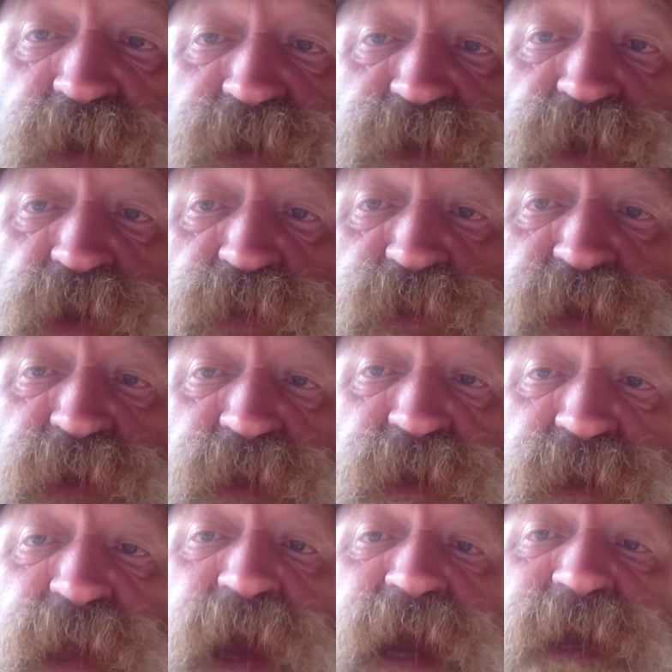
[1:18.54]
so that the
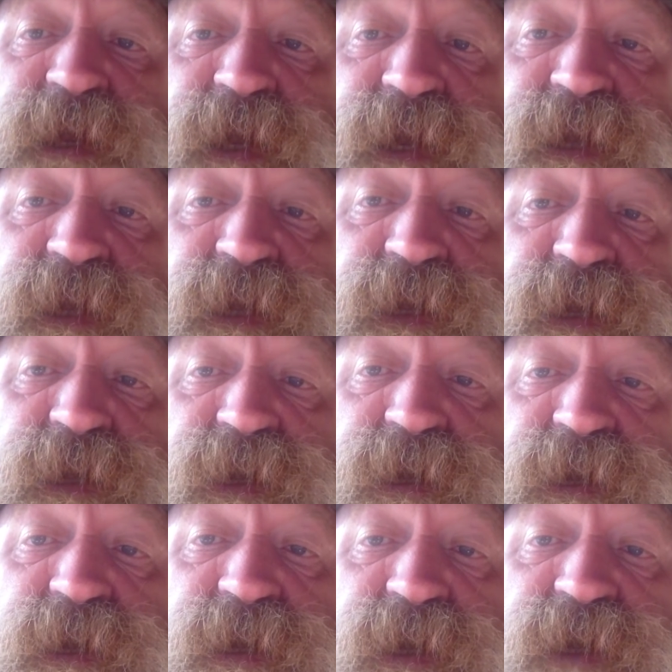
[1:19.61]
lightning
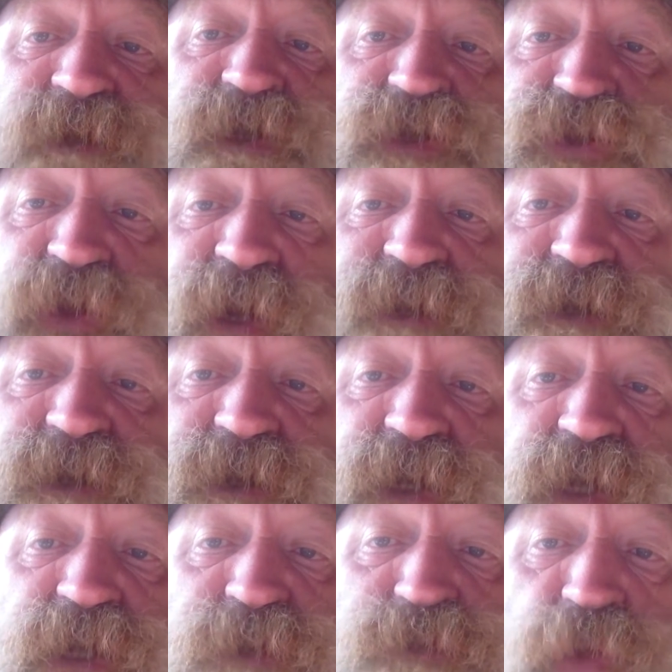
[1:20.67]
is attracted to
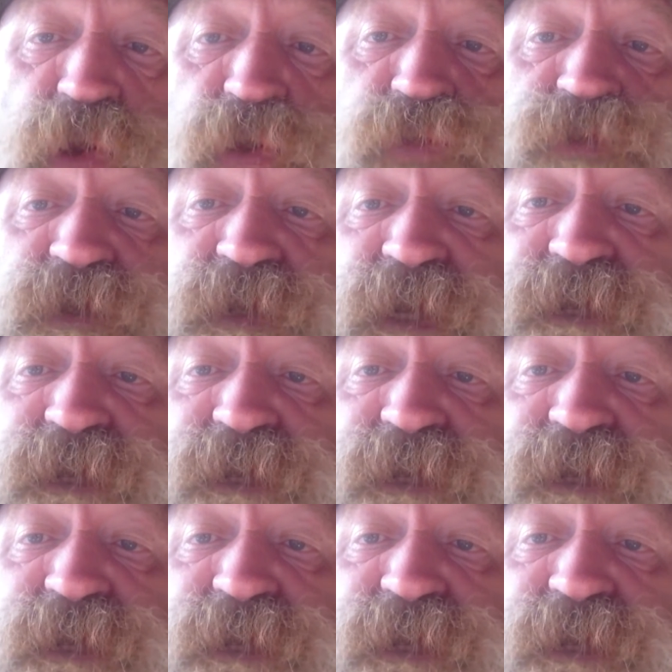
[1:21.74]
these poles, and